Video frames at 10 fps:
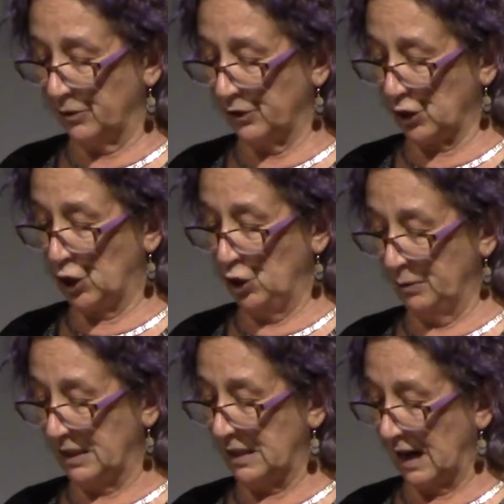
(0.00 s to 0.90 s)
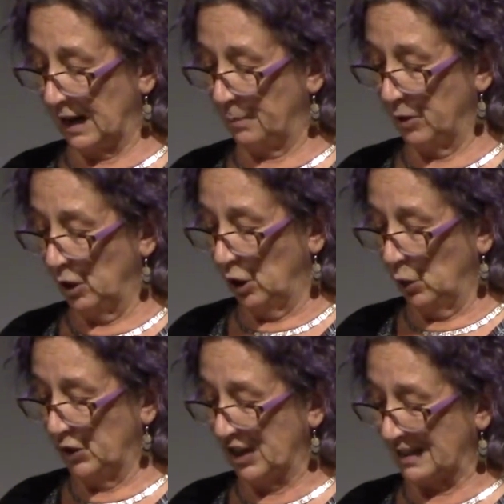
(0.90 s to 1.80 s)
there is a human type
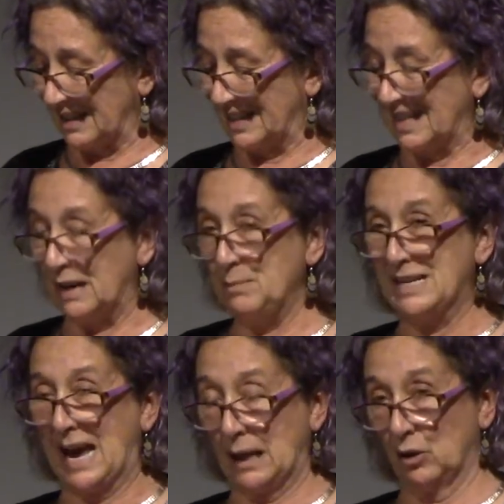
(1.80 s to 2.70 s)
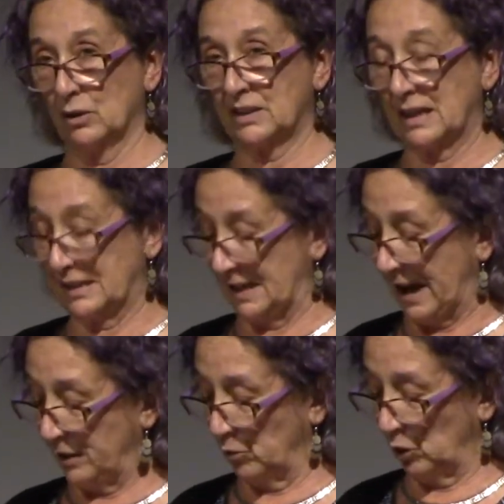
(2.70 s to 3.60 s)
which has the same telos as an
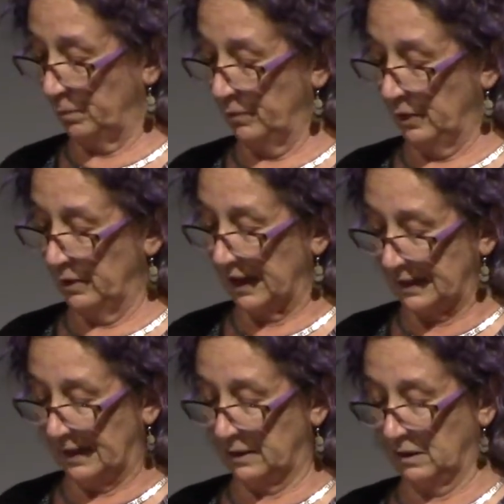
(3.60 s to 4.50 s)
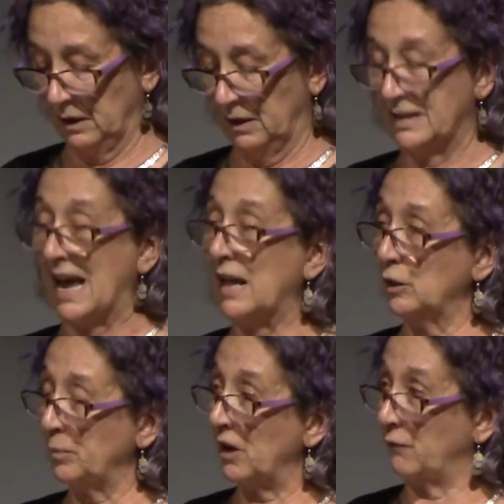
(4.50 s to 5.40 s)
animal. That is, to
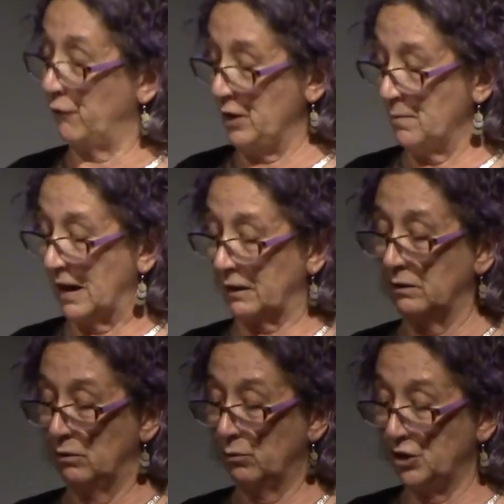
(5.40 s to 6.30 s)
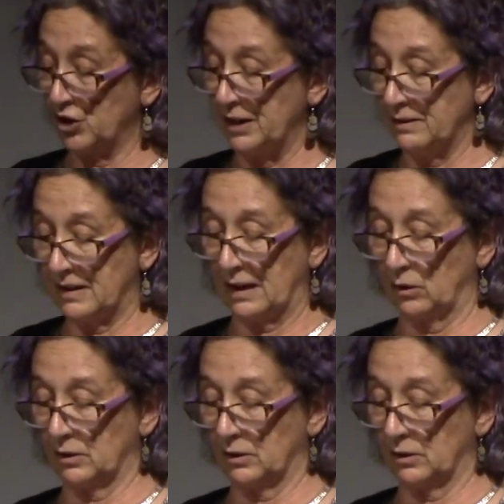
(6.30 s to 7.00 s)
help a free man reach his telos.